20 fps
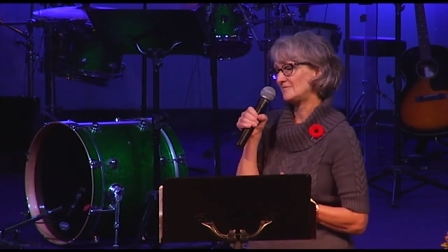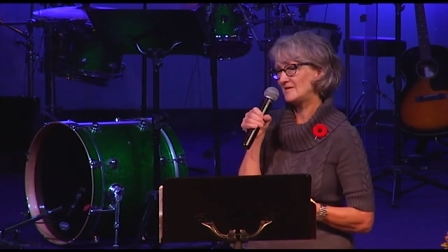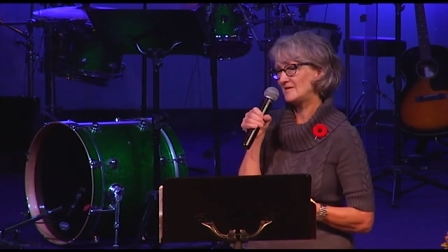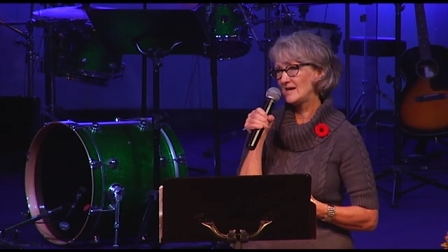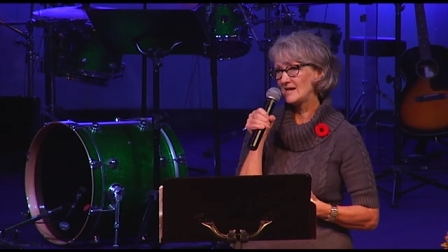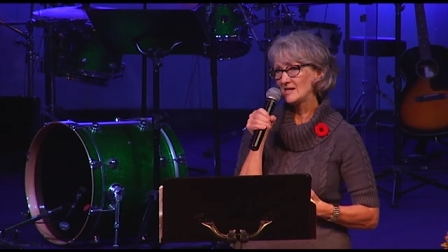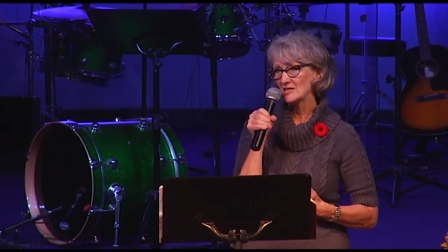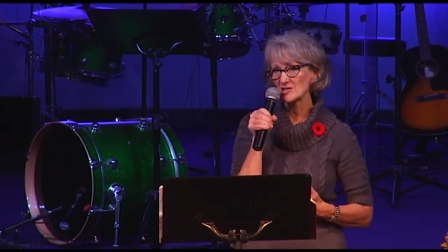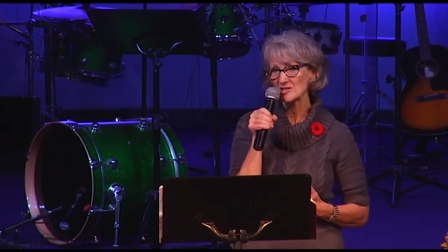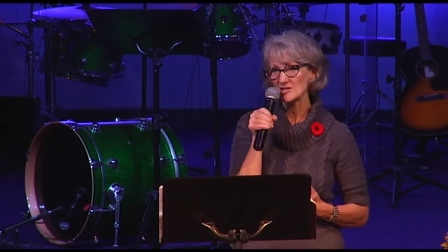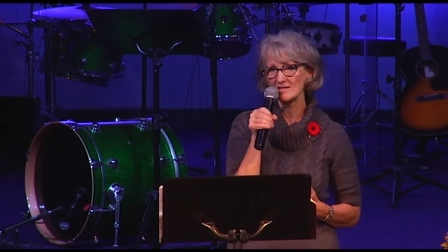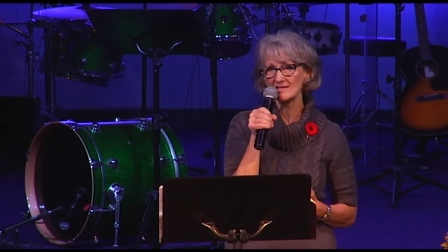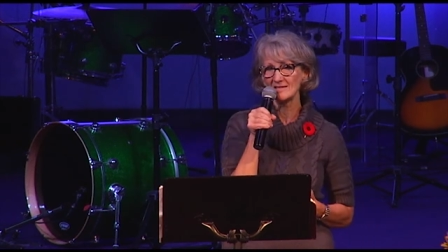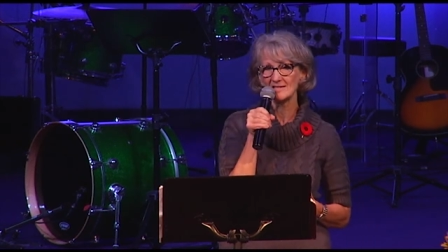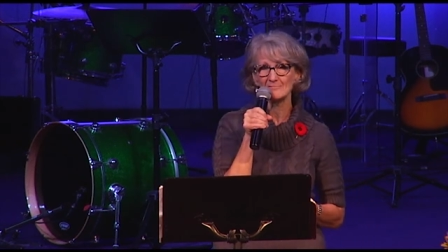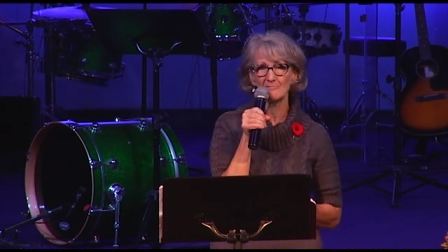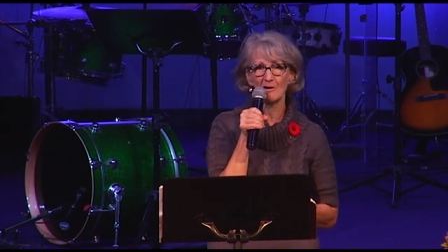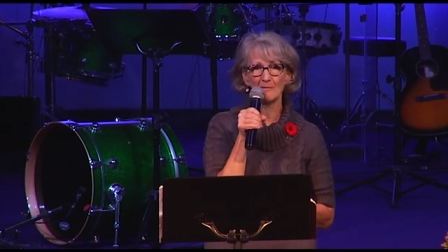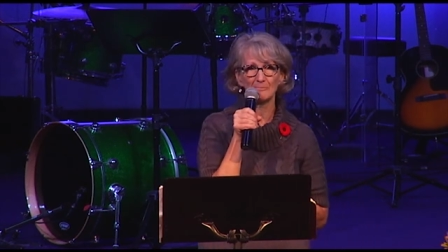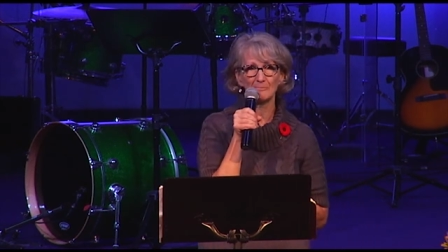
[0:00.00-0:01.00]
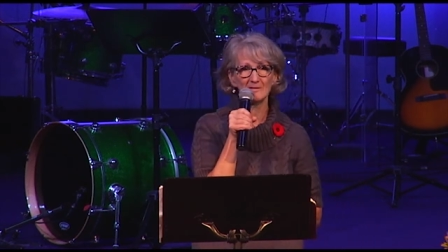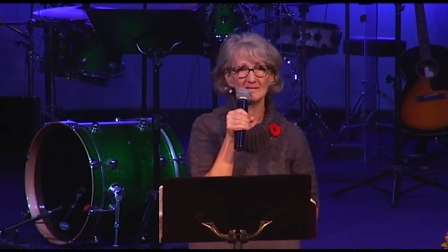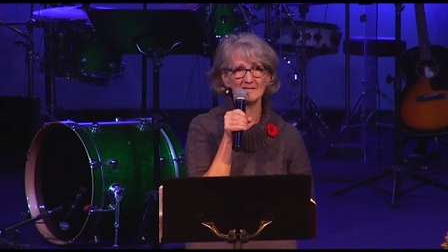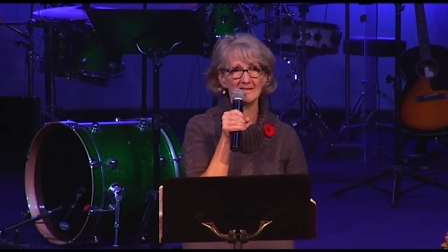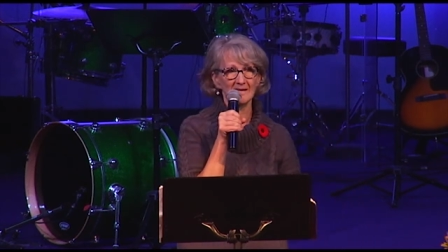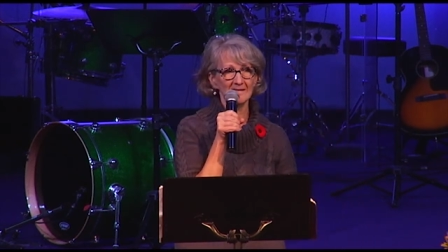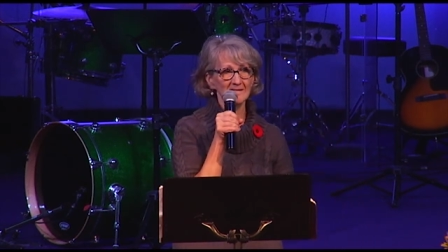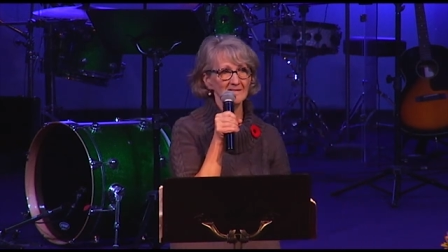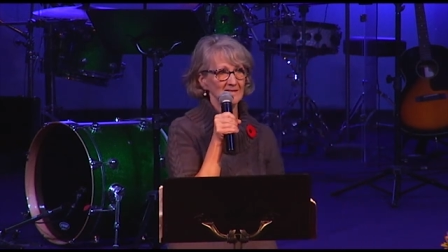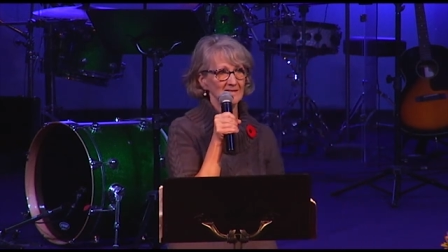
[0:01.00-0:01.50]
nations
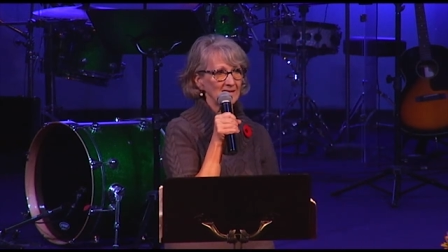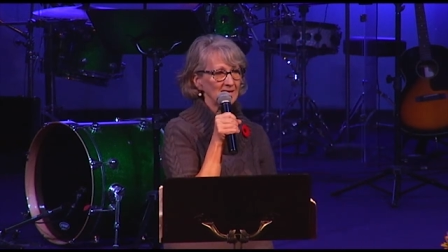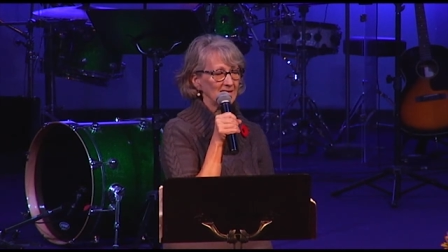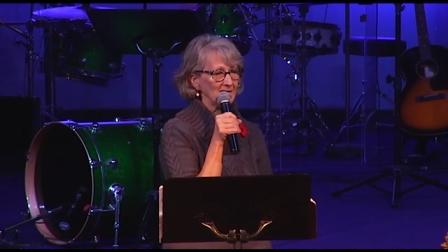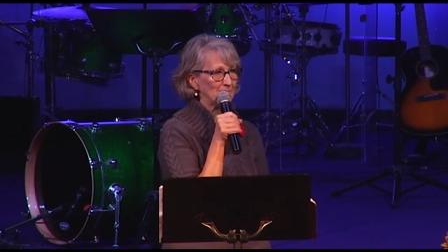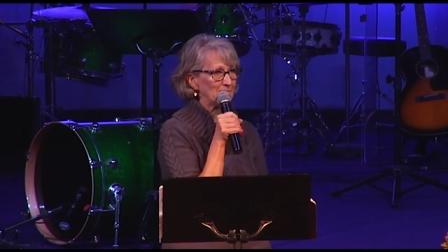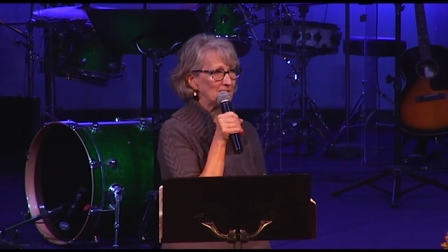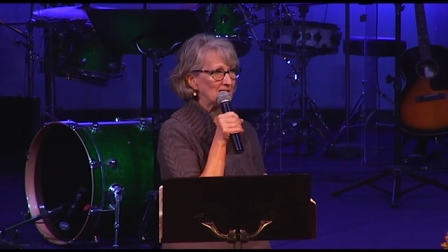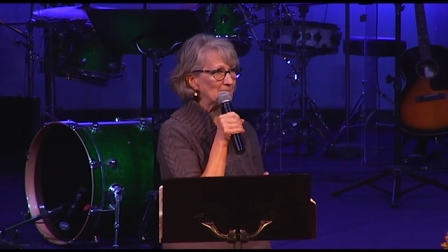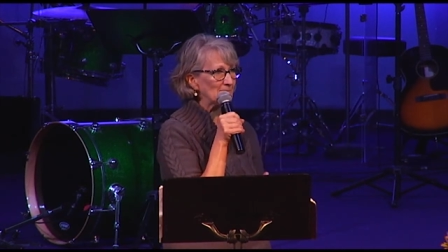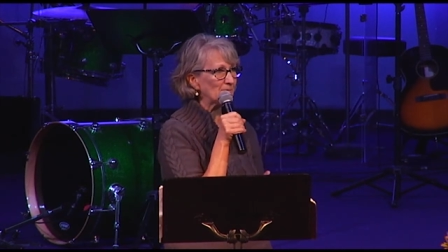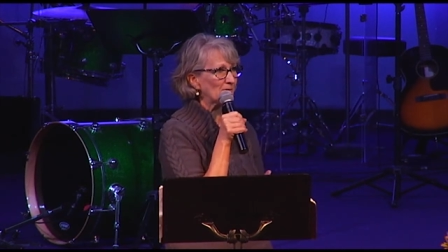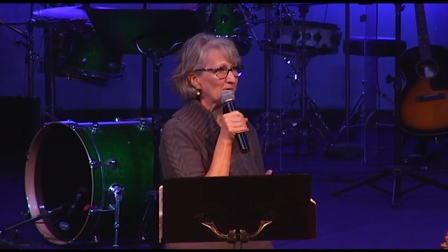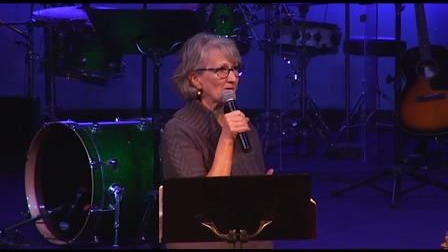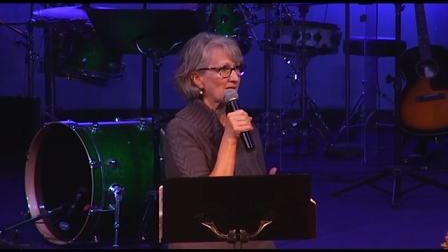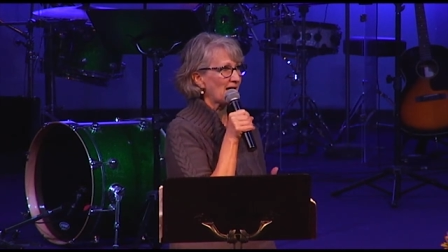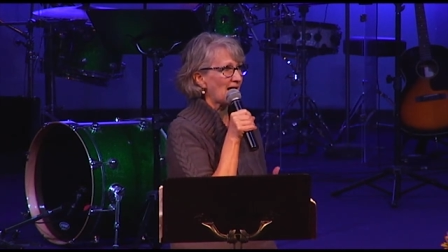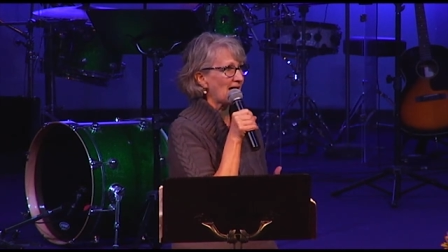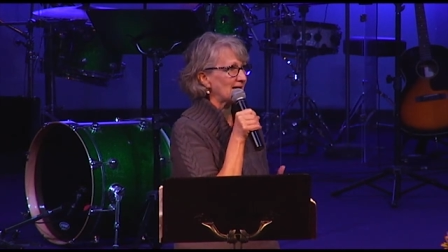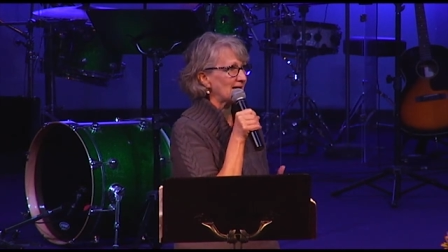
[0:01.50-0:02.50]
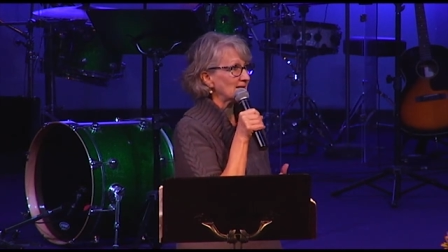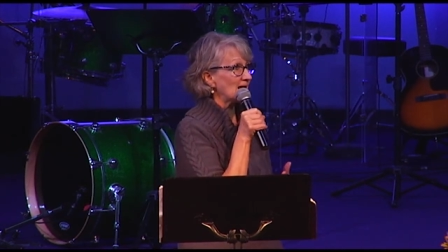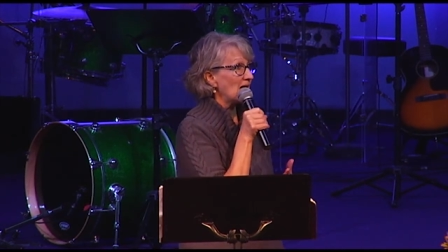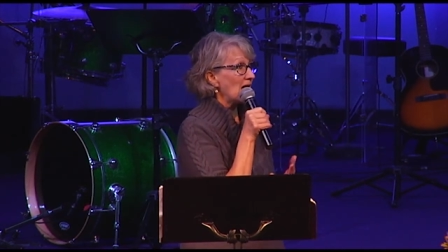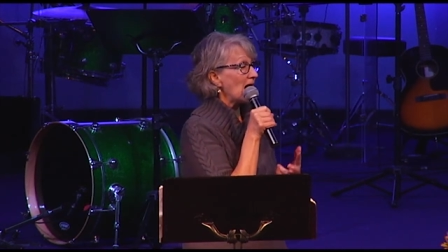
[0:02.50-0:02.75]
representing people that